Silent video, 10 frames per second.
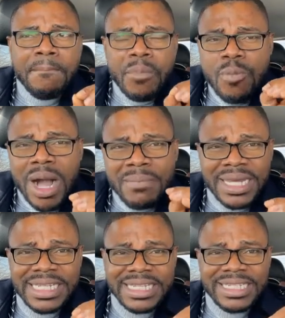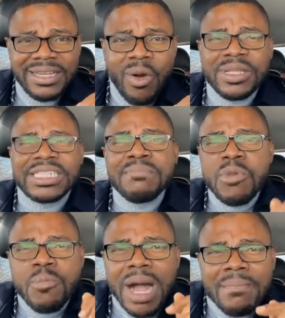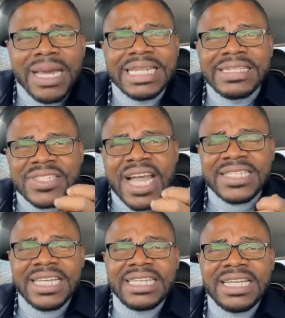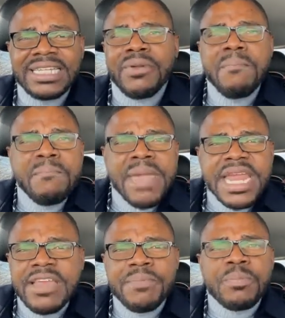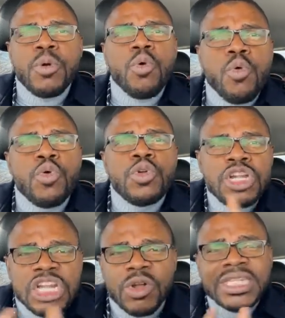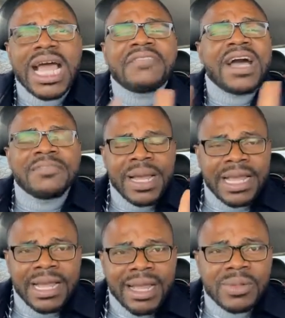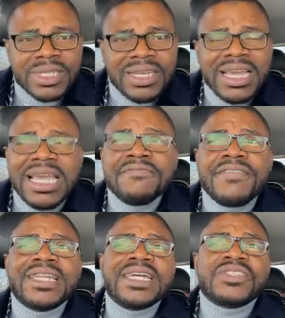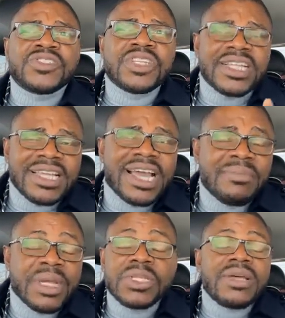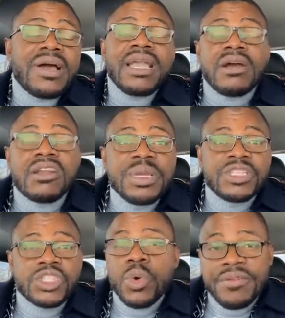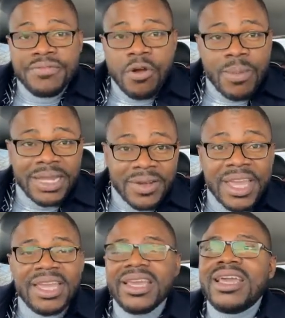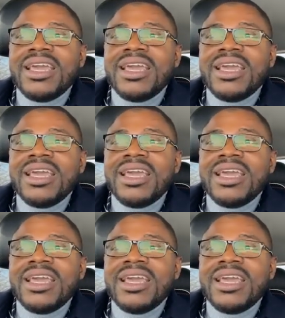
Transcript: Mobile money until mobile money started, there are many people who will not have had bank accounts. In fact, the sector, because our economy is so informal, okay?